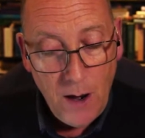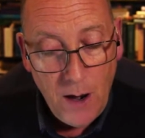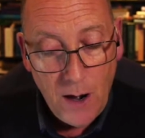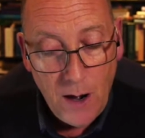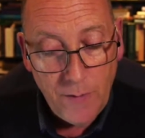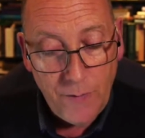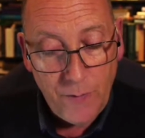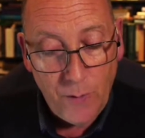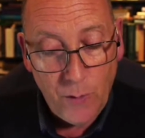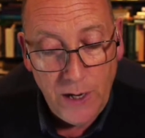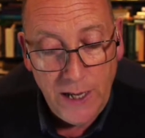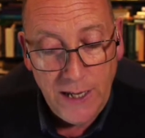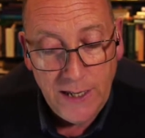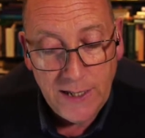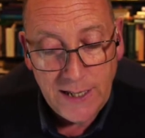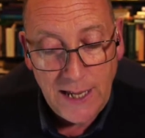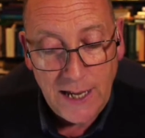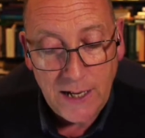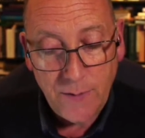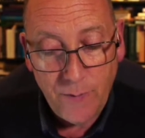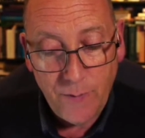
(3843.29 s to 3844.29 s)
are fully
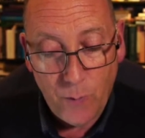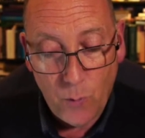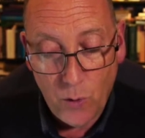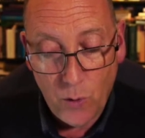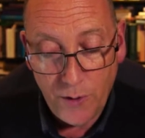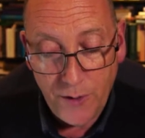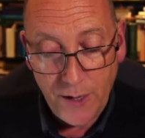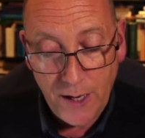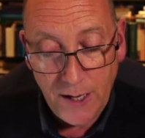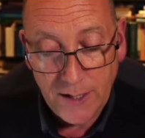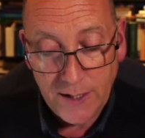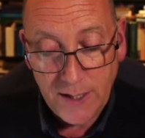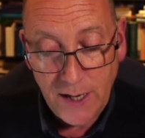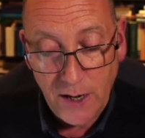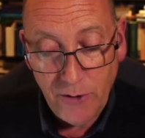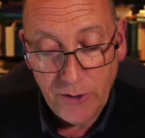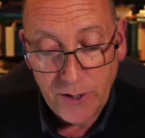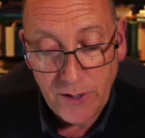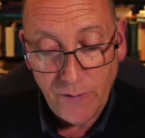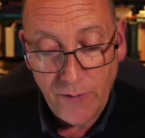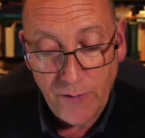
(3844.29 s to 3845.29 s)
set forth in a
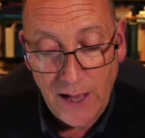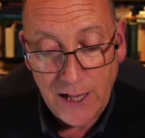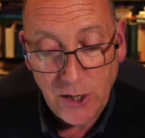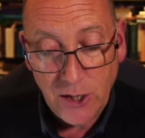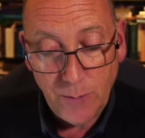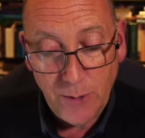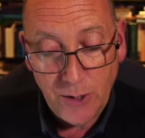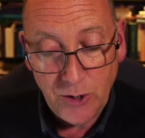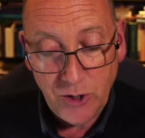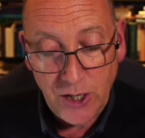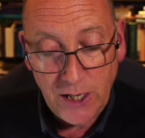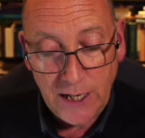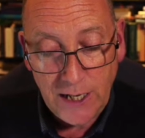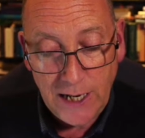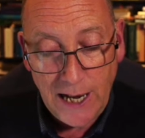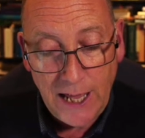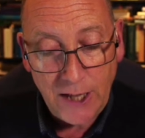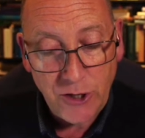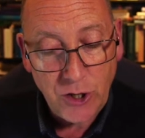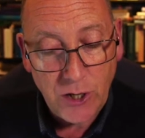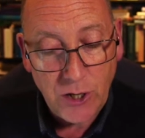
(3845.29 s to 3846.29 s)
series of valuable
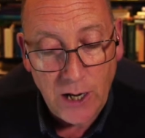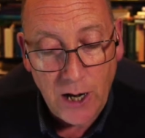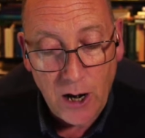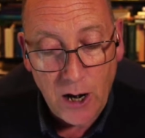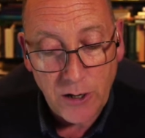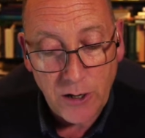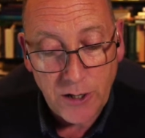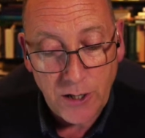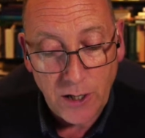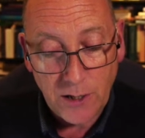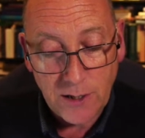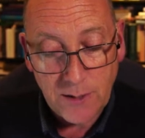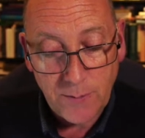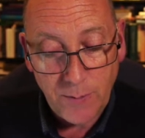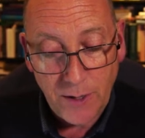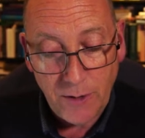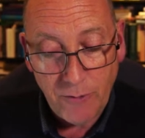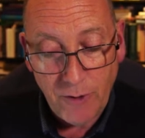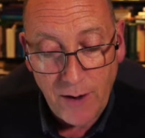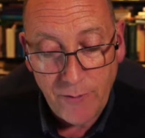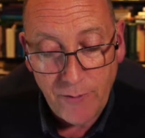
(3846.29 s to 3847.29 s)
genealogical articles by
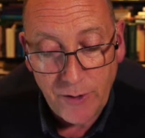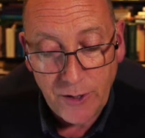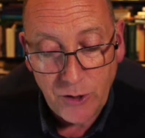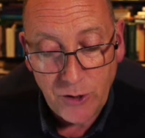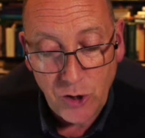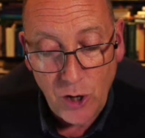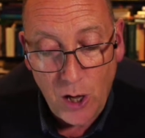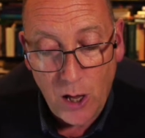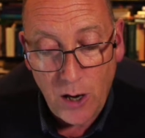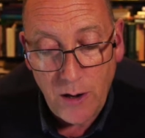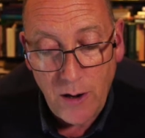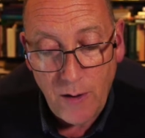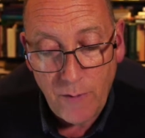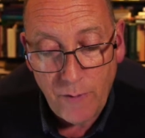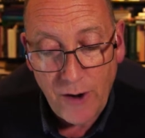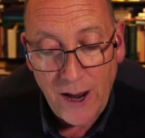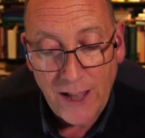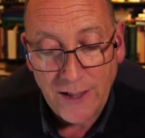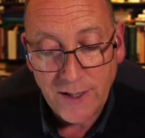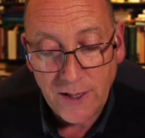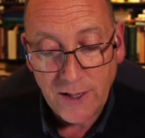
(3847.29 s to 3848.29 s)
the Reverend John
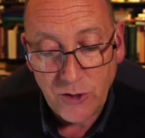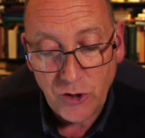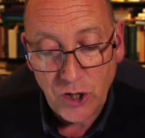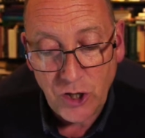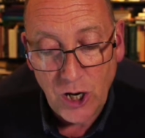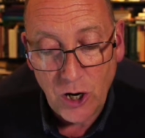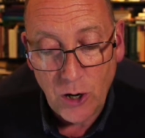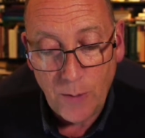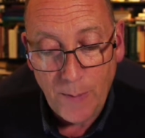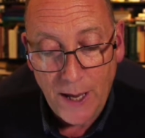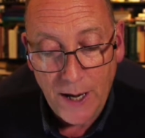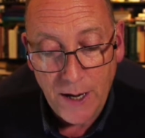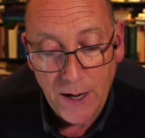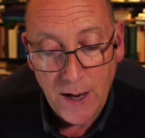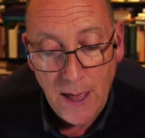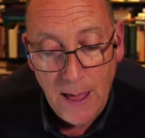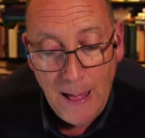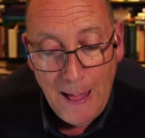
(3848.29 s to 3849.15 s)
Francis Shearman